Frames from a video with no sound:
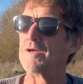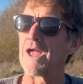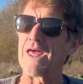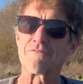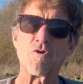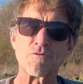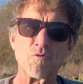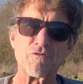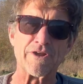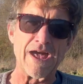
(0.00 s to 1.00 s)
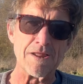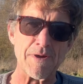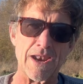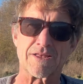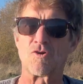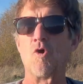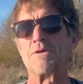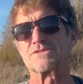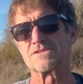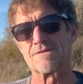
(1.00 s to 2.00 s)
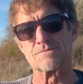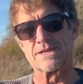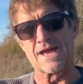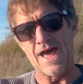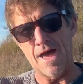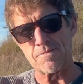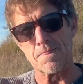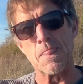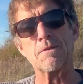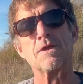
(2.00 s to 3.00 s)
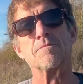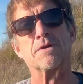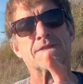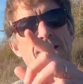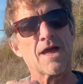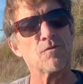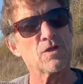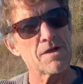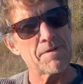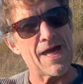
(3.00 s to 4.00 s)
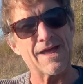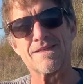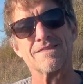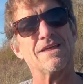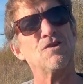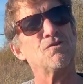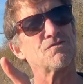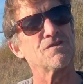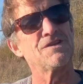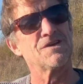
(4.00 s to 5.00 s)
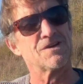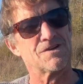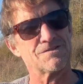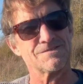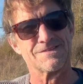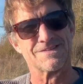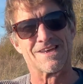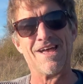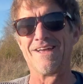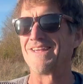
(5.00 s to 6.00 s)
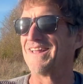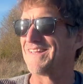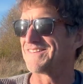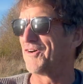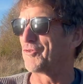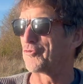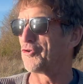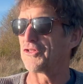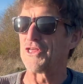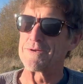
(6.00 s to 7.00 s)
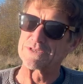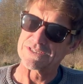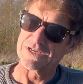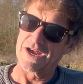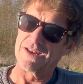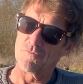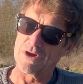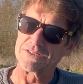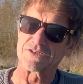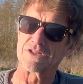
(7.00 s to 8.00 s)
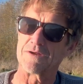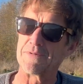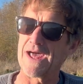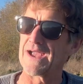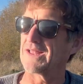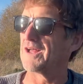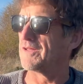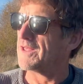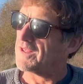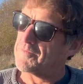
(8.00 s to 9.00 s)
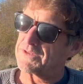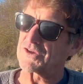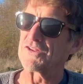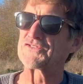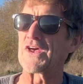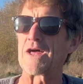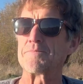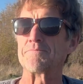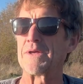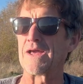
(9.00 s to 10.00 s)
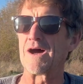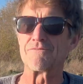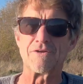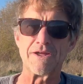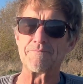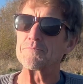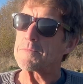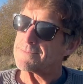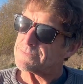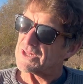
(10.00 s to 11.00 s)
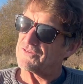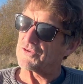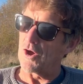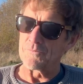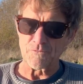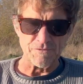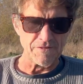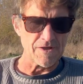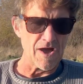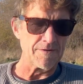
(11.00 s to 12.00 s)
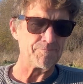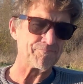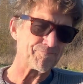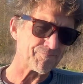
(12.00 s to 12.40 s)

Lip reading: And of course, we'll forget about it because a whole bunch of stuff's about to happen. But that gun will come back. They usually do. It's, it's an old rule of thumb. You see a gun in once, it'll come back, It's called setup and payoff, right? So we see the gun.